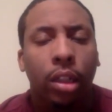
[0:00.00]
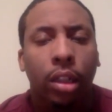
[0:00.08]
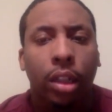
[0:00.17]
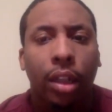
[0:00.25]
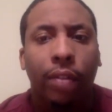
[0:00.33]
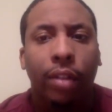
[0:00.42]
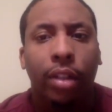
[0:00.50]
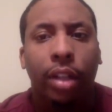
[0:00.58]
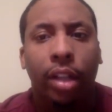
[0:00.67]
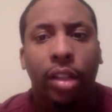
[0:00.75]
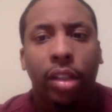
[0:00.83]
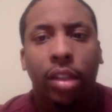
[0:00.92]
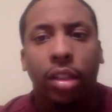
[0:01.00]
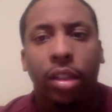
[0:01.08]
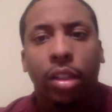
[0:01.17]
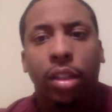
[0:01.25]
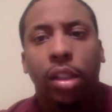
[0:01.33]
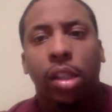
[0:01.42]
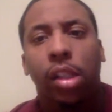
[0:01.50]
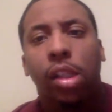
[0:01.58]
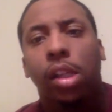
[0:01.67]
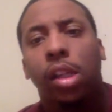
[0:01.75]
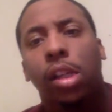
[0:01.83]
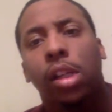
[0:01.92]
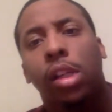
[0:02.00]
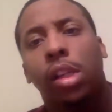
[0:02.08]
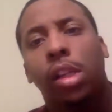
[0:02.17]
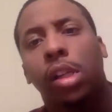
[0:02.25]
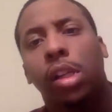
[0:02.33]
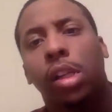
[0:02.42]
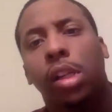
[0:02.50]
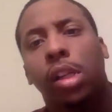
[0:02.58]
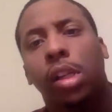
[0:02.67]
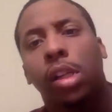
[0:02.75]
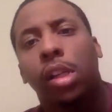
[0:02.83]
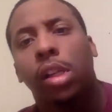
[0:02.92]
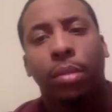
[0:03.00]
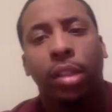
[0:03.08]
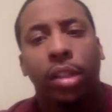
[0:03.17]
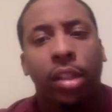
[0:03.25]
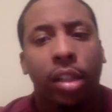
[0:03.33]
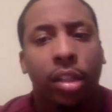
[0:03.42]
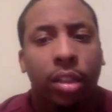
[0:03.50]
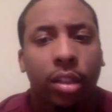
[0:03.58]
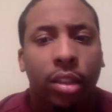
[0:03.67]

They have a connection. They practice with each other.